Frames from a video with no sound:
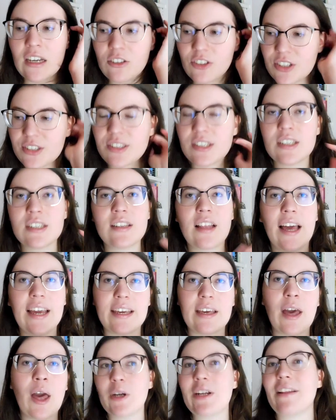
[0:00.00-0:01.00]
just to
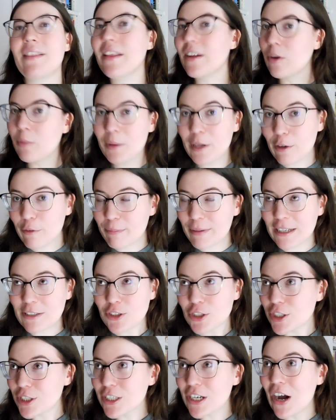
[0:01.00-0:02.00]
like put a little bit of
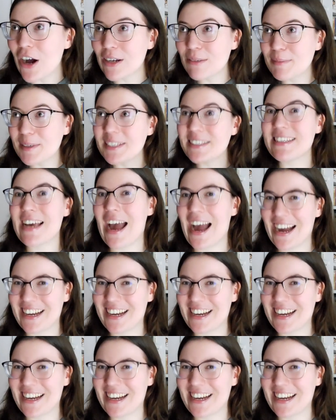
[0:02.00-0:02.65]
pressure on me to